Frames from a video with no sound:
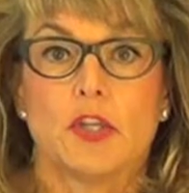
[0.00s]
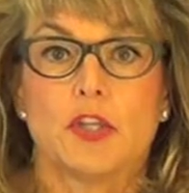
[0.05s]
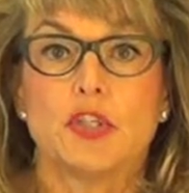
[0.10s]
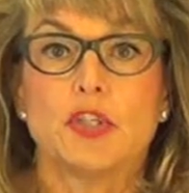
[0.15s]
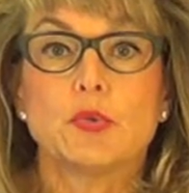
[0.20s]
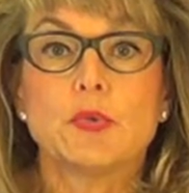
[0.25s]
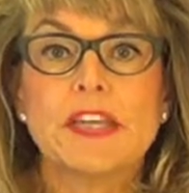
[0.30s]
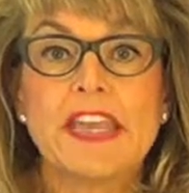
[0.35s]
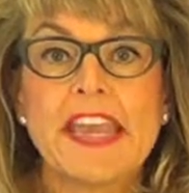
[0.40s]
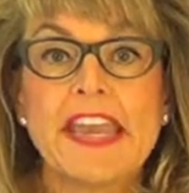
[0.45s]

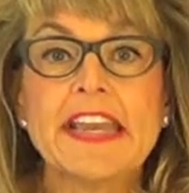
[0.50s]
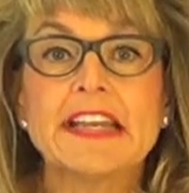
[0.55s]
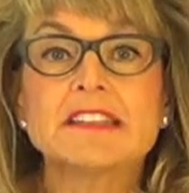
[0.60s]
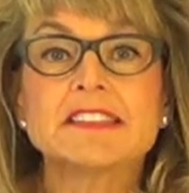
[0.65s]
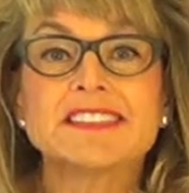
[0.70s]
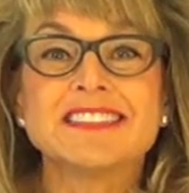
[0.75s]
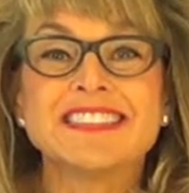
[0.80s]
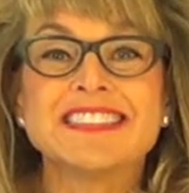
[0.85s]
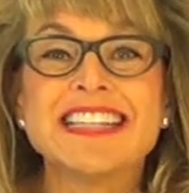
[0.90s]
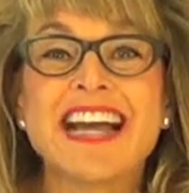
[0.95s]
You
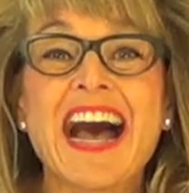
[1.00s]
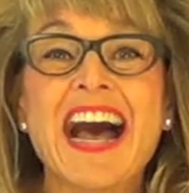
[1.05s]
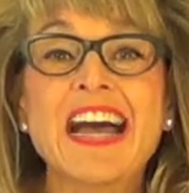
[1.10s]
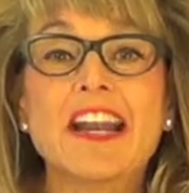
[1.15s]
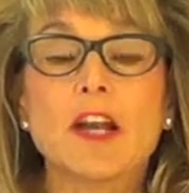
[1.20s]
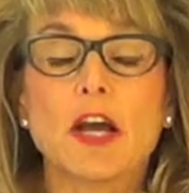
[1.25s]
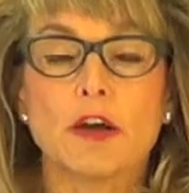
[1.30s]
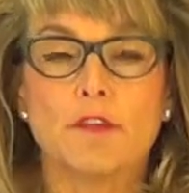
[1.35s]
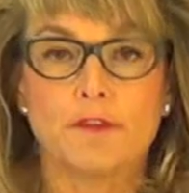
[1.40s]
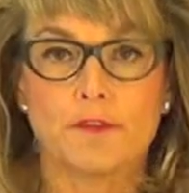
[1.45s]
can't
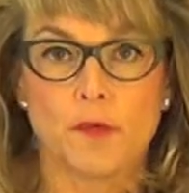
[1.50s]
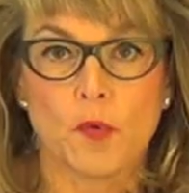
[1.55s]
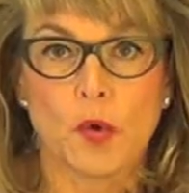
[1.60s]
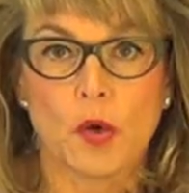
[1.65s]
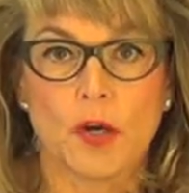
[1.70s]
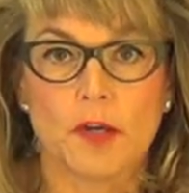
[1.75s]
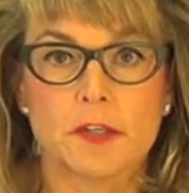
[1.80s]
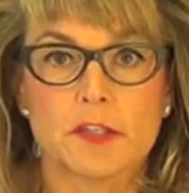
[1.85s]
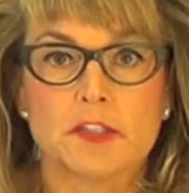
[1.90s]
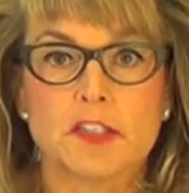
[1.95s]
not
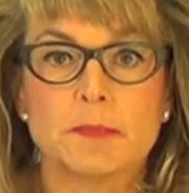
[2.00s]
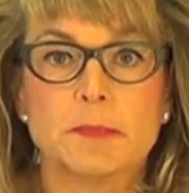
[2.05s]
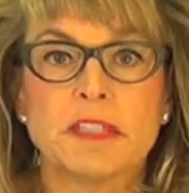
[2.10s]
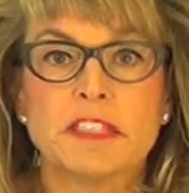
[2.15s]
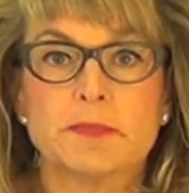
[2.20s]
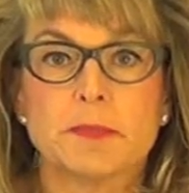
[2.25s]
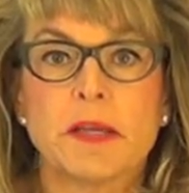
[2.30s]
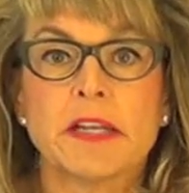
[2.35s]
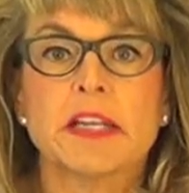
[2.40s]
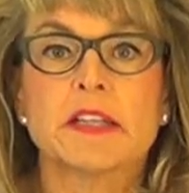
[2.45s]
afford to be
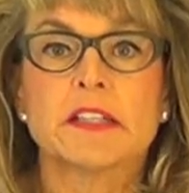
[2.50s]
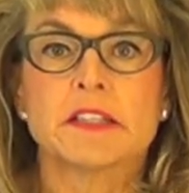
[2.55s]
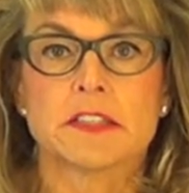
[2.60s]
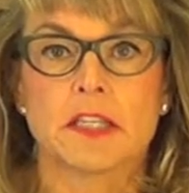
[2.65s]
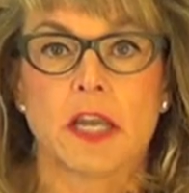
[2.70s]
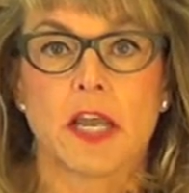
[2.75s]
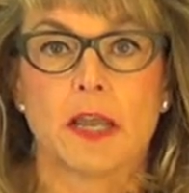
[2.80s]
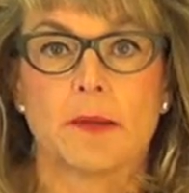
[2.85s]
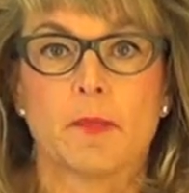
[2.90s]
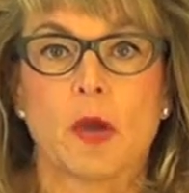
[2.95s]
spending the
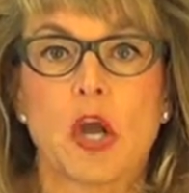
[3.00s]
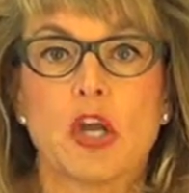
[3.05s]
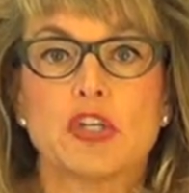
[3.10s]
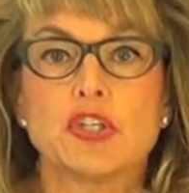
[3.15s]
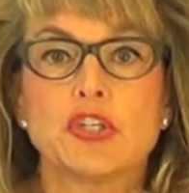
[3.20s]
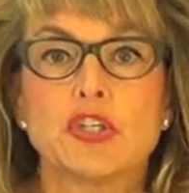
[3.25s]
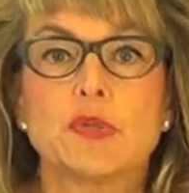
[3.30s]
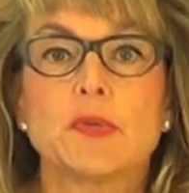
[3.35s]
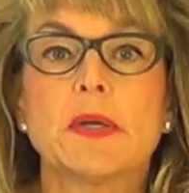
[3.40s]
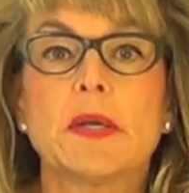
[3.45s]
time
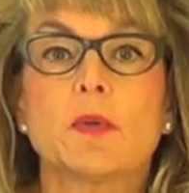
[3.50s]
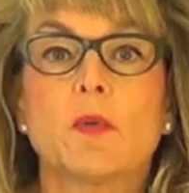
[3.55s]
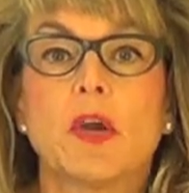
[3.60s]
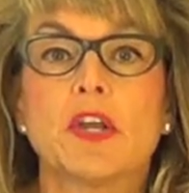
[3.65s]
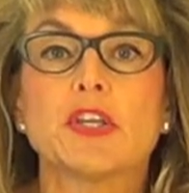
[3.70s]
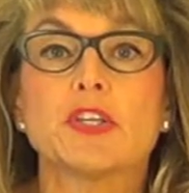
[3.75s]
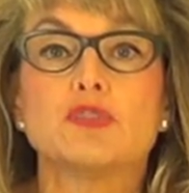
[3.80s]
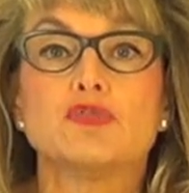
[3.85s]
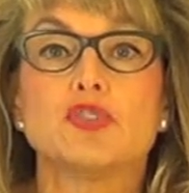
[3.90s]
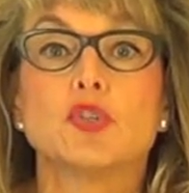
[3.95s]
on doing
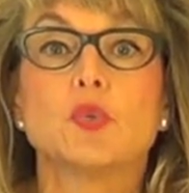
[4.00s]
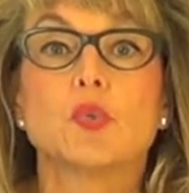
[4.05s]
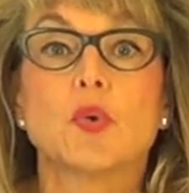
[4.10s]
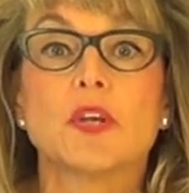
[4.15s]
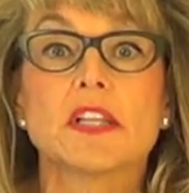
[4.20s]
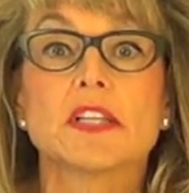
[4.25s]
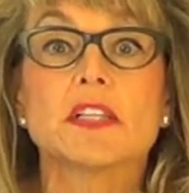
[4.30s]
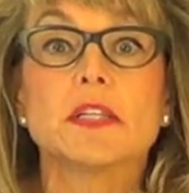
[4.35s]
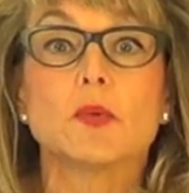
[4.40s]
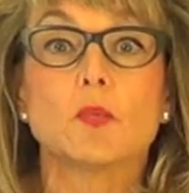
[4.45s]
what you do
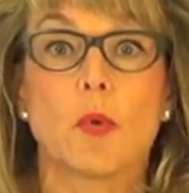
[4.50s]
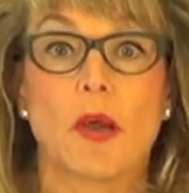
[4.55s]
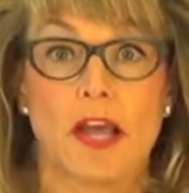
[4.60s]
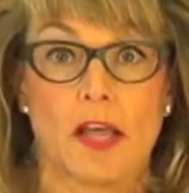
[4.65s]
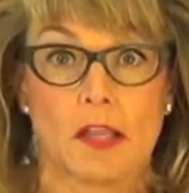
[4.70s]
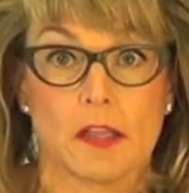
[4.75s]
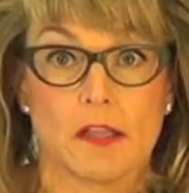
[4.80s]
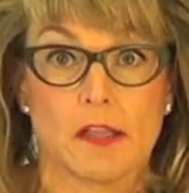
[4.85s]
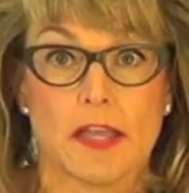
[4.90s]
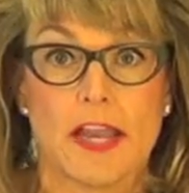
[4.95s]
really
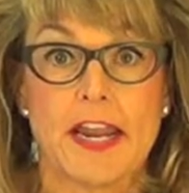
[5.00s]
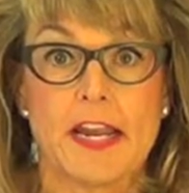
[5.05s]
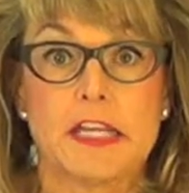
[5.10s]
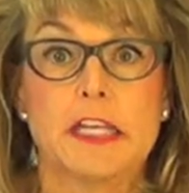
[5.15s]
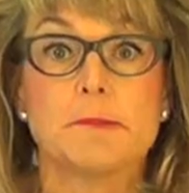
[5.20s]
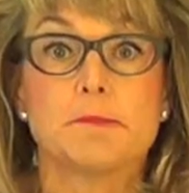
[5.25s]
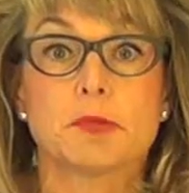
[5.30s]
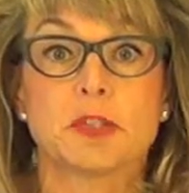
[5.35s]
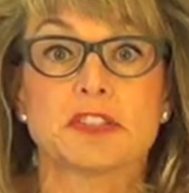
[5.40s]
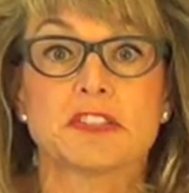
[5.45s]
well
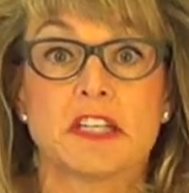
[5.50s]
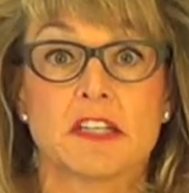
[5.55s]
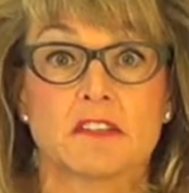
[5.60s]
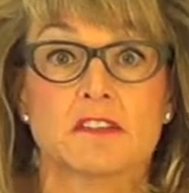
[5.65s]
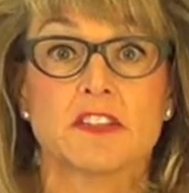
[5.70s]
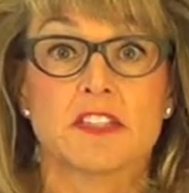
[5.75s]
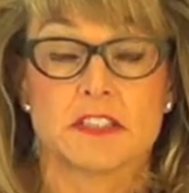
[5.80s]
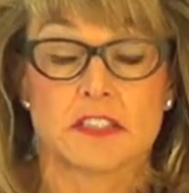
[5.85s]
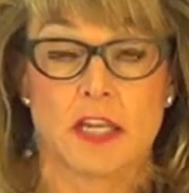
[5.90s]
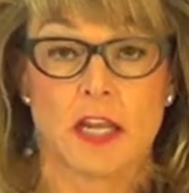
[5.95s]
80%
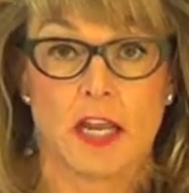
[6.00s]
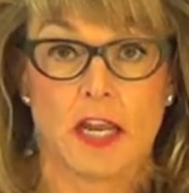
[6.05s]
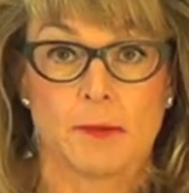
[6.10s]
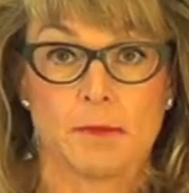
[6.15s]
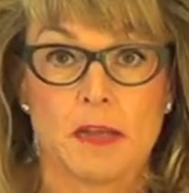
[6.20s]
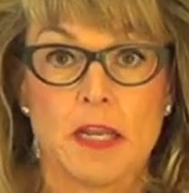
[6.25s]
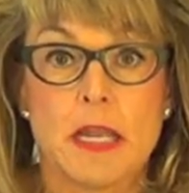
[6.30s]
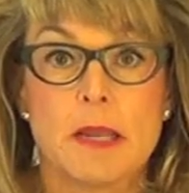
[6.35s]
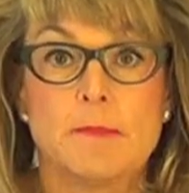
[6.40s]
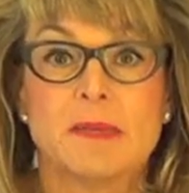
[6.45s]
of the
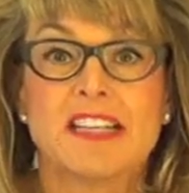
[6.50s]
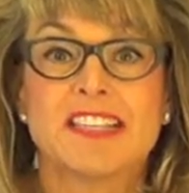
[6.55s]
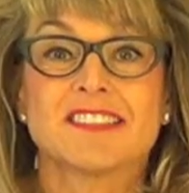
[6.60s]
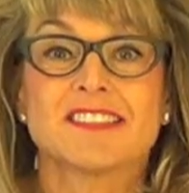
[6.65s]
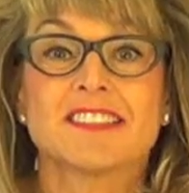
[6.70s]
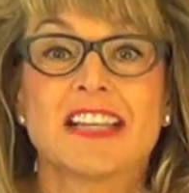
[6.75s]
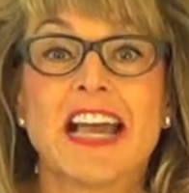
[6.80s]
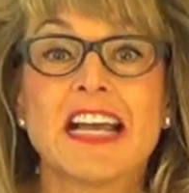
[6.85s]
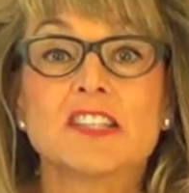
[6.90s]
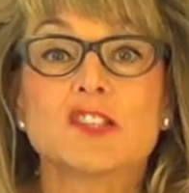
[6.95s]
time
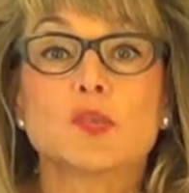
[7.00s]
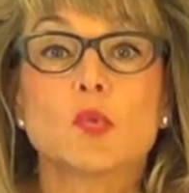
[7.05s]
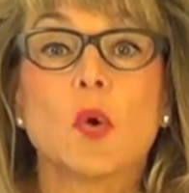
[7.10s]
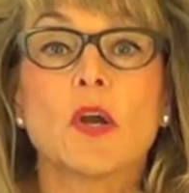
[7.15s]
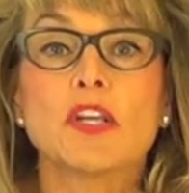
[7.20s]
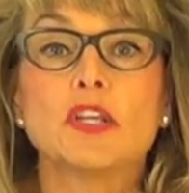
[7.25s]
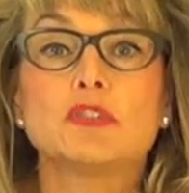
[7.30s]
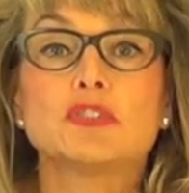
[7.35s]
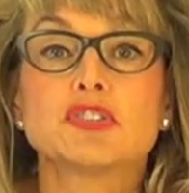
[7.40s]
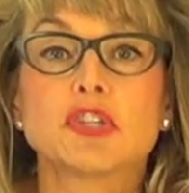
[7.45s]
because that's
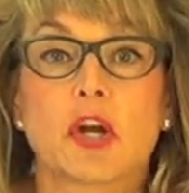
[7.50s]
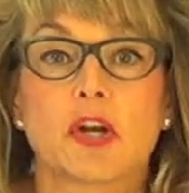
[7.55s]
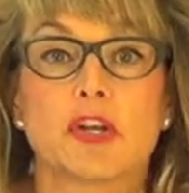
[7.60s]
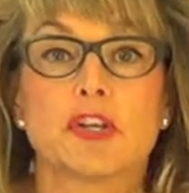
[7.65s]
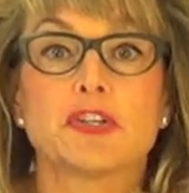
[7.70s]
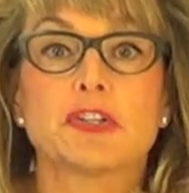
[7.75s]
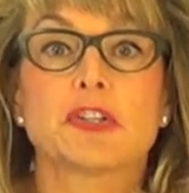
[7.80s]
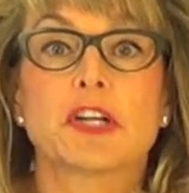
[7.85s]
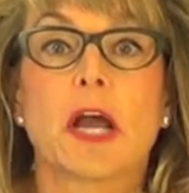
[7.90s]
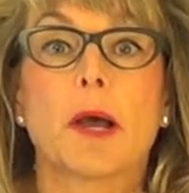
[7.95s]
what you
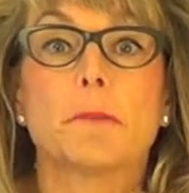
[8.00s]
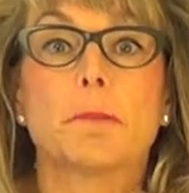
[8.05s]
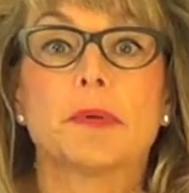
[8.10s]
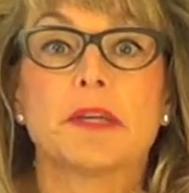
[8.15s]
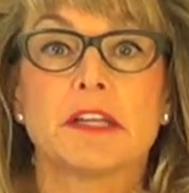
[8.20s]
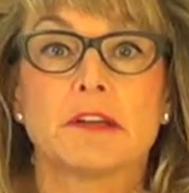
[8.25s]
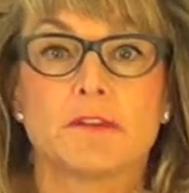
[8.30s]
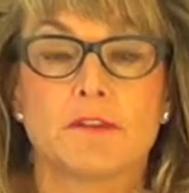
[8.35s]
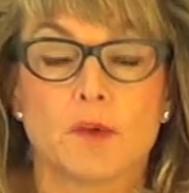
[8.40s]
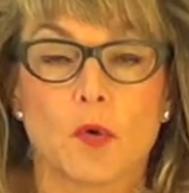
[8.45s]
started your
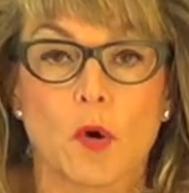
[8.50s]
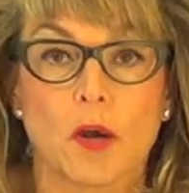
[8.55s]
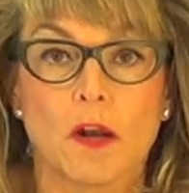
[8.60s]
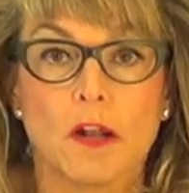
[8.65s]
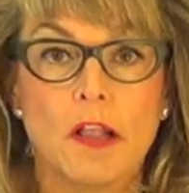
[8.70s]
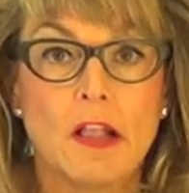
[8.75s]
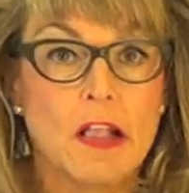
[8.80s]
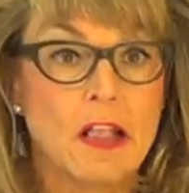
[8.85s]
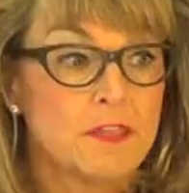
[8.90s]
company for.